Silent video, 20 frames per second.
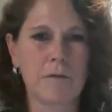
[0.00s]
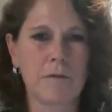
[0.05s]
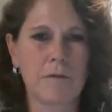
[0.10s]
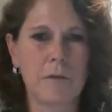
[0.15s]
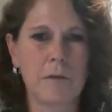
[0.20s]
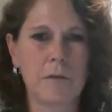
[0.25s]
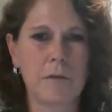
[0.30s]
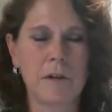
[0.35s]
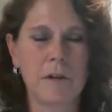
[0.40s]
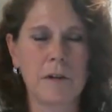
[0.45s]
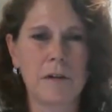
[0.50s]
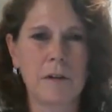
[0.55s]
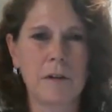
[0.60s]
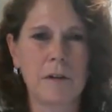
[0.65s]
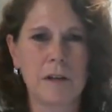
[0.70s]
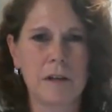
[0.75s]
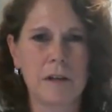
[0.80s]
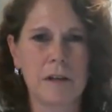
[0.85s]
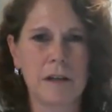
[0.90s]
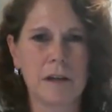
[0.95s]
food
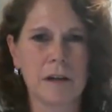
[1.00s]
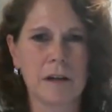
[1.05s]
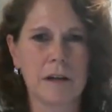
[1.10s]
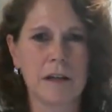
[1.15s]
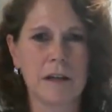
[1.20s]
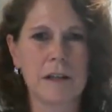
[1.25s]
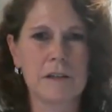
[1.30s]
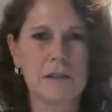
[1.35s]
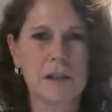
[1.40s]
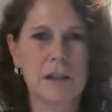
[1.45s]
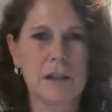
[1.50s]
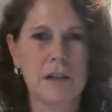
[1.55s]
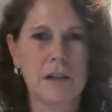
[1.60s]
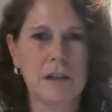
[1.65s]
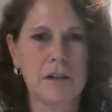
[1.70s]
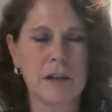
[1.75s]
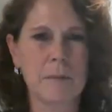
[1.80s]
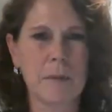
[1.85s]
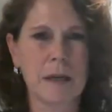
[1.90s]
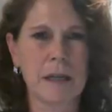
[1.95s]

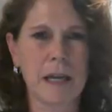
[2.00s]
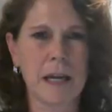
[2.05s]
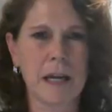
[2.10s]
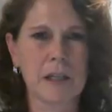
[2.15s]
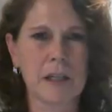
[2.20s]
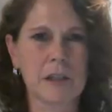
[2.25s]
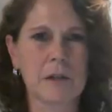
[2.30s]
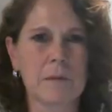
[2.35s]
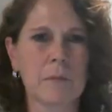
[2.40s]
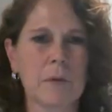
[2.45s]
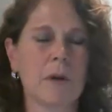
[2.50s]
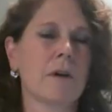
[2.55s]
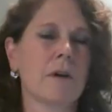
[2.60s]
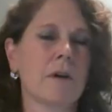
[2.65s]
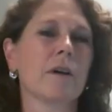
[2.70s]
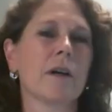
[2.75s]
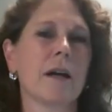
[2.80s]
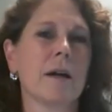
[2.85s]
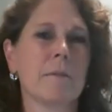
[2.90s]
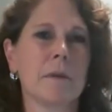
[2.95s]
insecurity mitigation
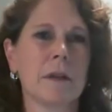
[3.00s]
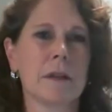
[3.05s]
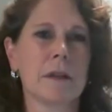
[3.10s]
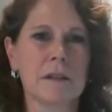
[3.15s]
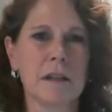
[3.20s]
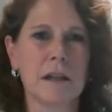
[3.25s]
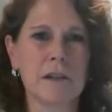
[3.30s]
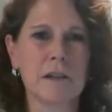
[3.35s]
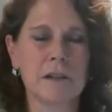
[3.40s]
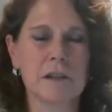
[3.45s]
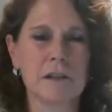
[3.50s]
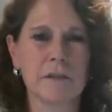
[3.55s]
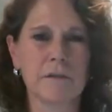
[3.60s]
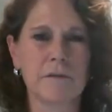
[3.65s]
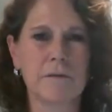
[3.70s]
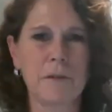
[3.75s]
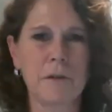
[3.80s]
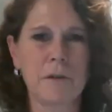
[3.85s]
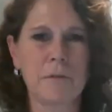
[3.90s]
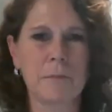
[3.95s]
program that's not just a
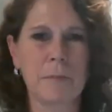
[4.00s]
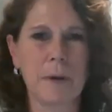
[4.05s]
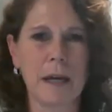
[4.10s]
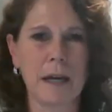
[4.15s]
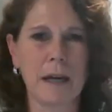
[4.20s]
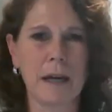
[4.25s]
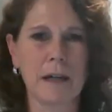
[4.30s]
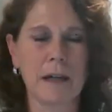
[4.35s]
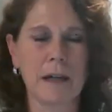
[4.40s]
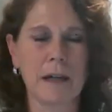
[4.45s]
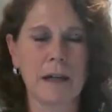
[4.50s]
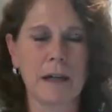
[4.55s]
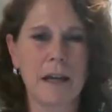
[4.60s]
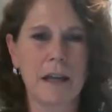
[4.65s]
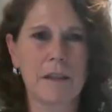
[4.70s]
food bank.